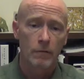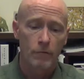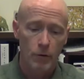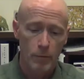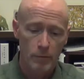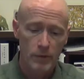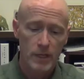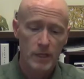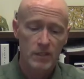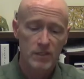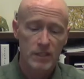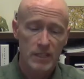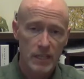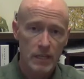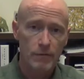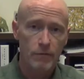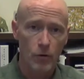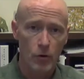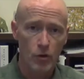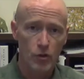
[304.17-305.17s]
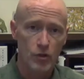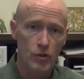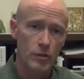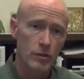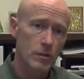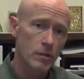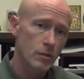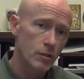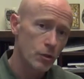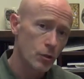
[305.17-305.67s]
from these D
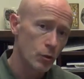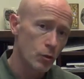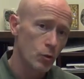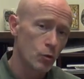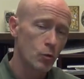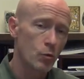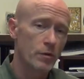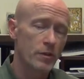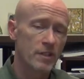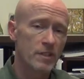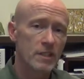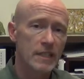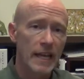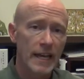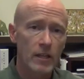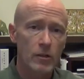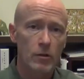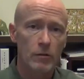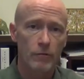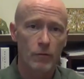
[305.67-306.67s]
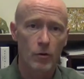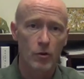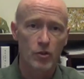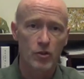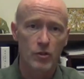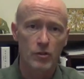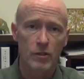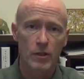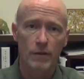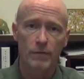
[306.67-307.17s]
versions to the standard
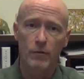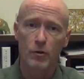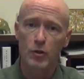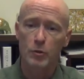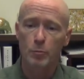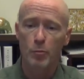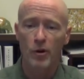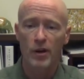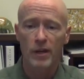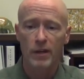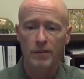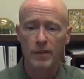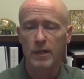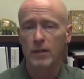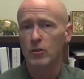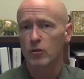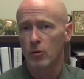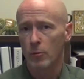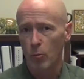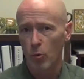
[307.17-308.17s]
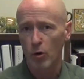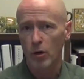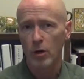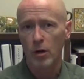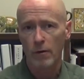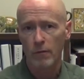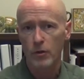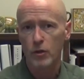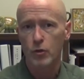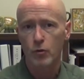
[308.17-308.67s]
versions if you're spraying things that are more
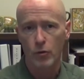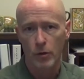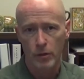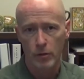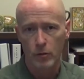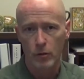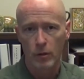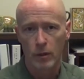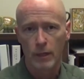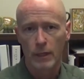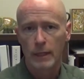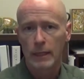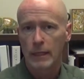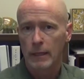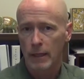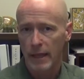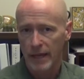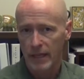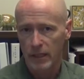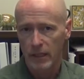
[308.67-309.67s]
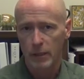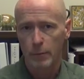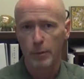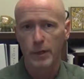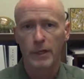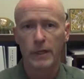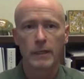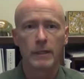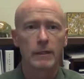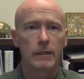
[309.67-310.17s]
coverage critical, like
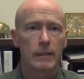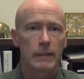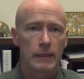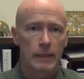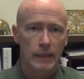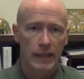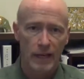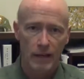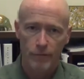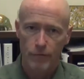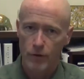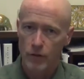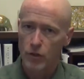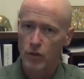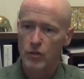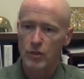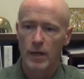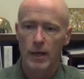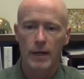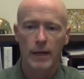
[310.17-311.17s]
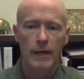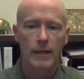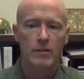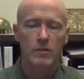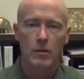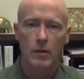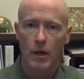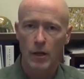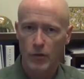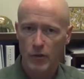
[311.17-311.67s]
Liberty, like
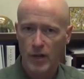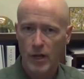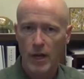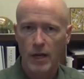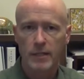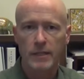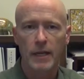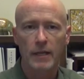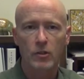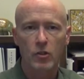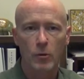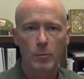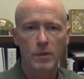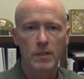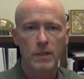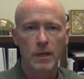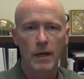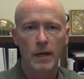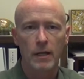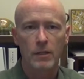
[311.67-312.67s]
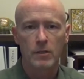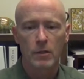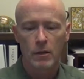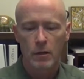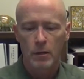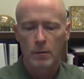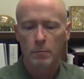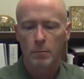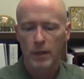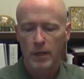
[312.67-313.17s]
fungicides, other contact herbicides,
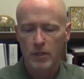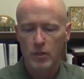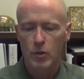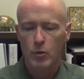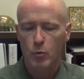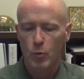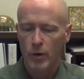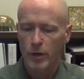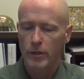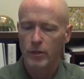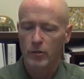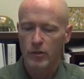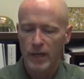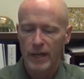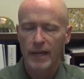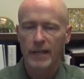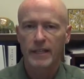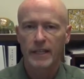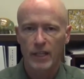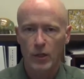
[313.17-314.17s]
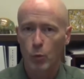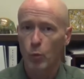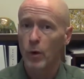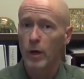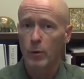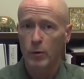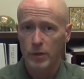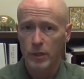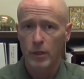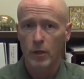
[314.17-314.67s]
places where you can't get
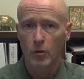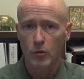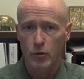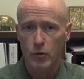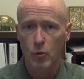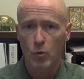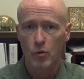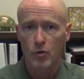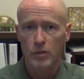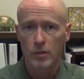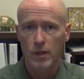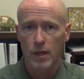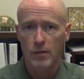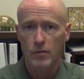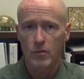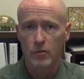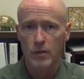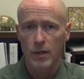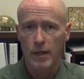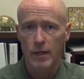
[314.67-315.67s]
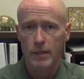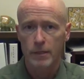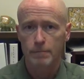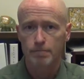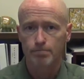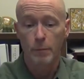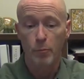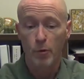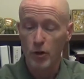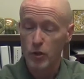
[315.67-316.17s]
away with the ultra coarse nozzle size.
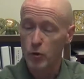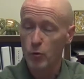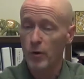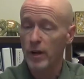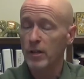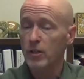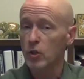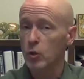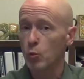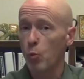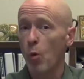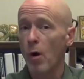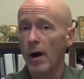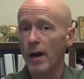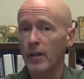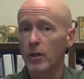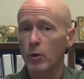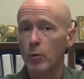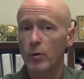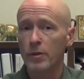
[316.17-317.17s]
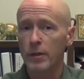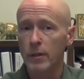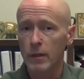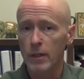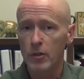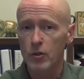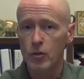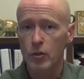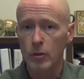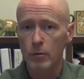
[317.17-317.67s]
The pressure range is wider with
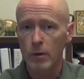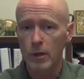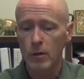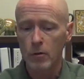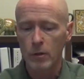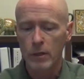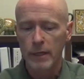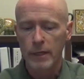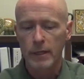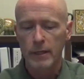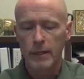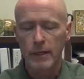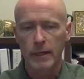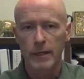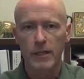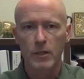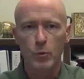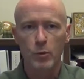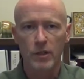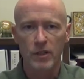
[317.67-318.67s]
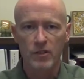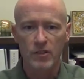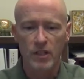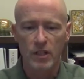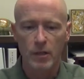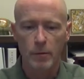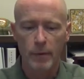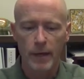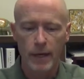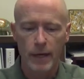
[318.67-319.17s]
Enlist Duo than it is with
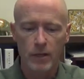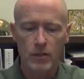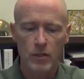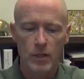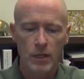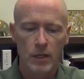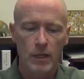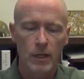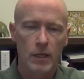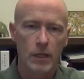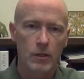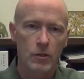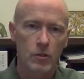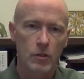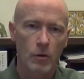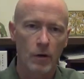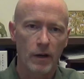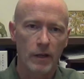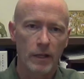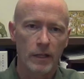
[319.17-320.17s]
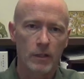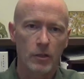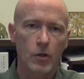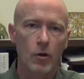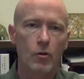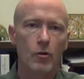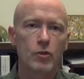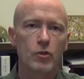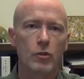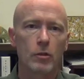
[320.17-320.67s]
XtendiMax, and so I'd
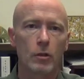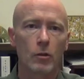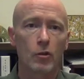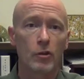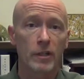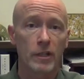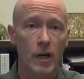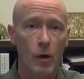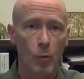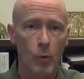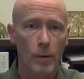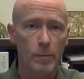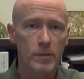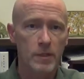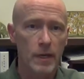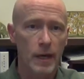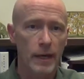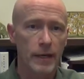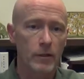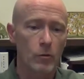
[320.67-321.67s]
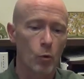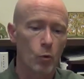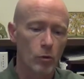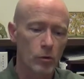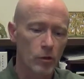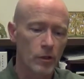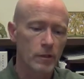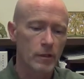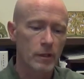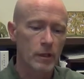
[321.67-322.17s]
encourage you to look at our website or
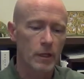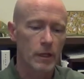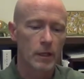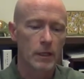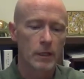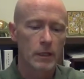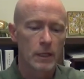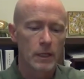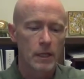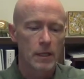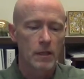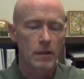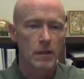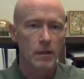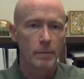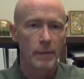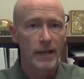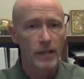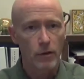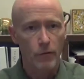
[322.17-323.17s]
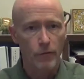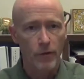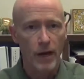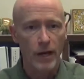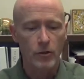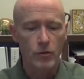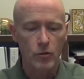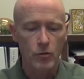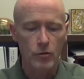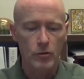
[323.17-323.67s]
look at the
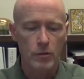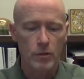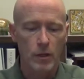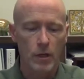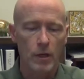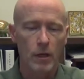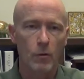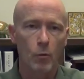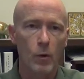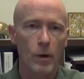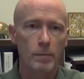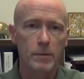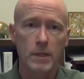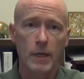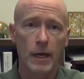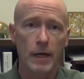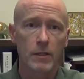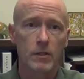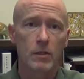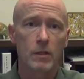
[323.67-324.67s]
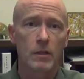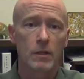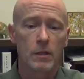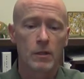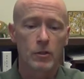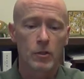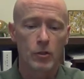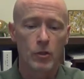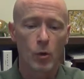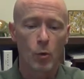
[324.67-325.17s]
manufacturers' websites
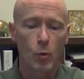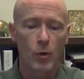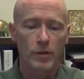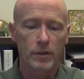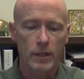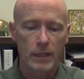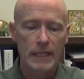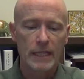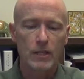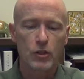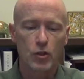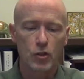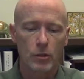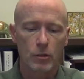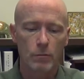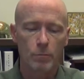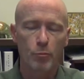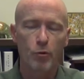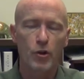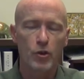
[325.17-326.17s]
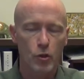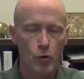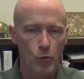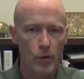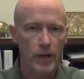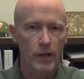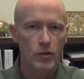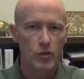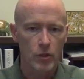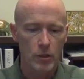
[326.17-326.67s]
to know what each pressure
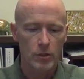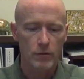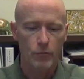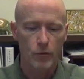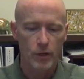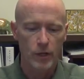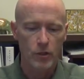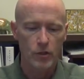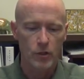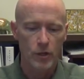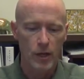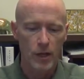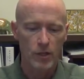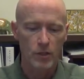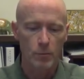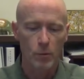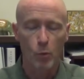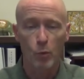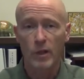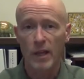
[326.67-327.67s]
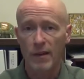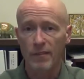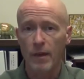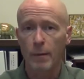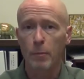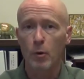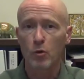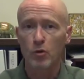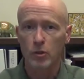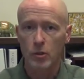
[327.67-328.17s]
range is for each nozzle. But we'll have
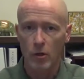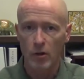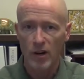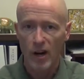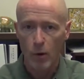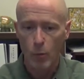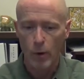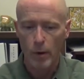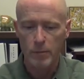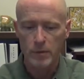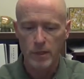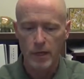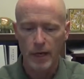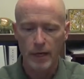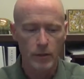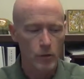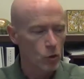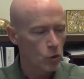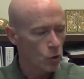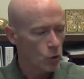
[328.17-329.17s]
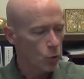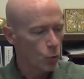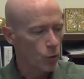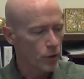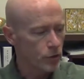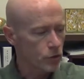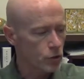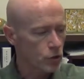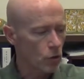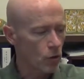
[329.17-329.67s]
that posted on our website
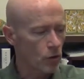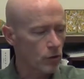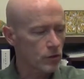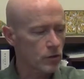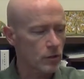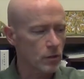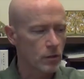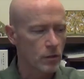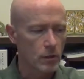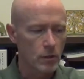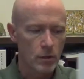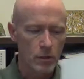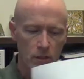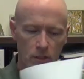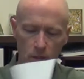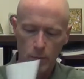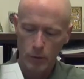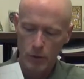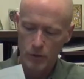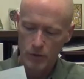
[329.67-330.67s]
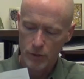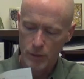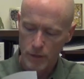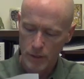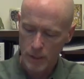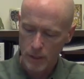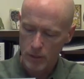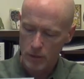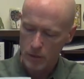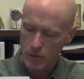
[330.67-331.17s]
with charts similar to
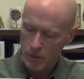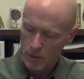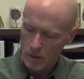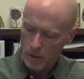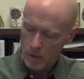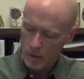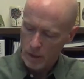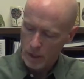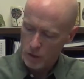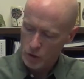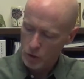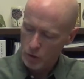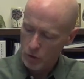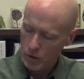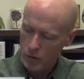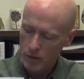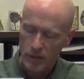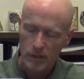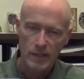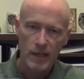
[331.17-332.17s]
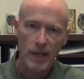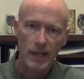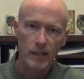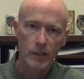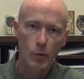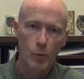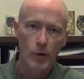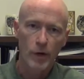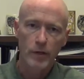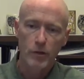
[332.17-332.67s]
this that show you
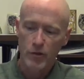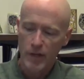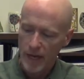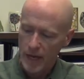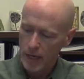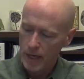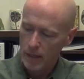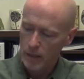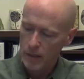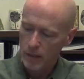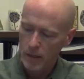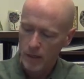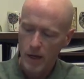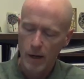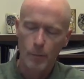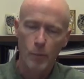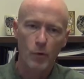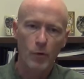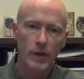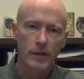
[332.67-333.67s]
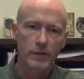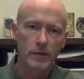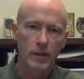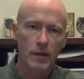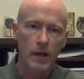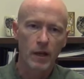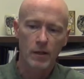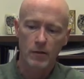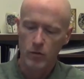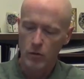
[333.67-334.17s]
exactly where you can operate the
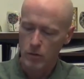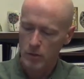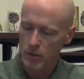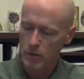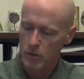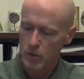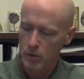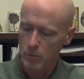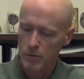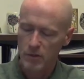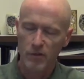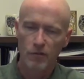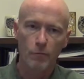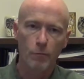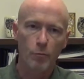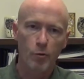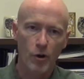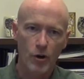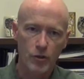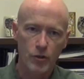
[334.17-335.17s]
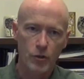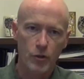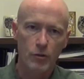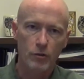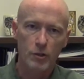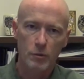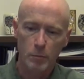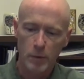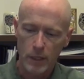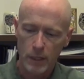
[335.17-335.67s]
nozzles in terms of pressure,
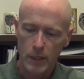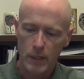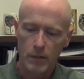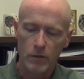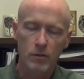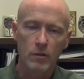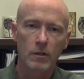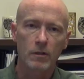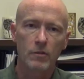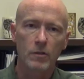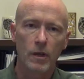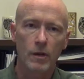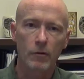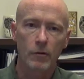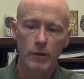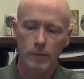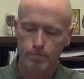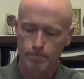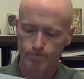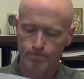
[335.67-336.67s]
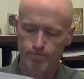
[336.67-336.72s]
speeds, etc.